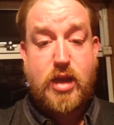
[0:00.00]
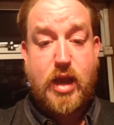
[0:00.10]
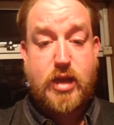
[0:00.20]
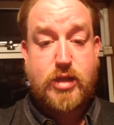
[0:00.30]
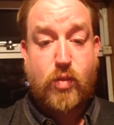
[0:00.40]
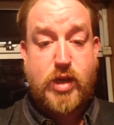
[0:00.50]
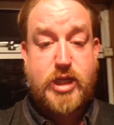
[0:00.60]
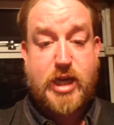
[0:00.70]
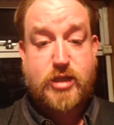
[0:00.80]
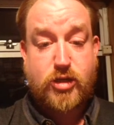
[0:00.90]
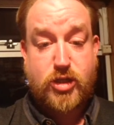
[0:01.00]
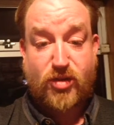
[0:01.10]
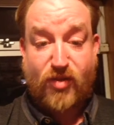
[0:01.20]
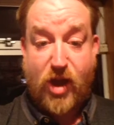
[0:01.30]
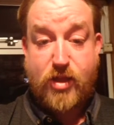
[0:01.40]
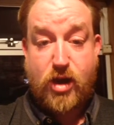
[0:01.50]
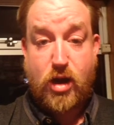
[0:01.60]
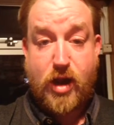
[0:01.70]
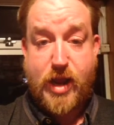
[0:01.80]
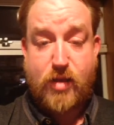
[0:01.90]
as Winchester's father,
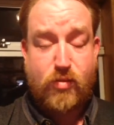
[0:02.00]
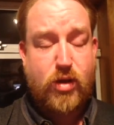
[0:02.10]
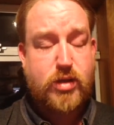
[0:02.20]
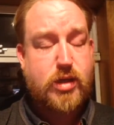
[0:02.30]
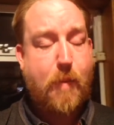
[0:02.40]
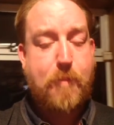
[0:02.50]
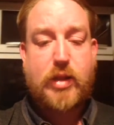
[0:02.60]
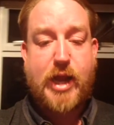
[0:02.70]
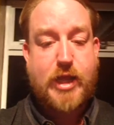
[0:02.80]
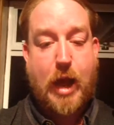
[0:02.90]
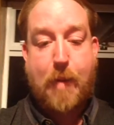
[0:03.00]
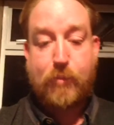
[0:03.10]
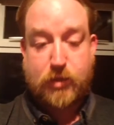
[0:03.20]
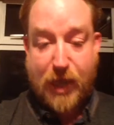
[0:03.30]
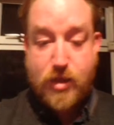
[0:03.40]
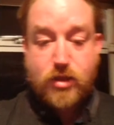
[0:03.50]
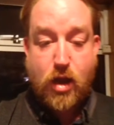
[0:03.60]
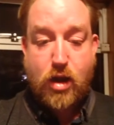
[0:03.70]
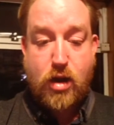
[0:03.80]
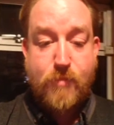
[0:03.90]
he was played a
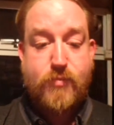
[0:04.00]
blinder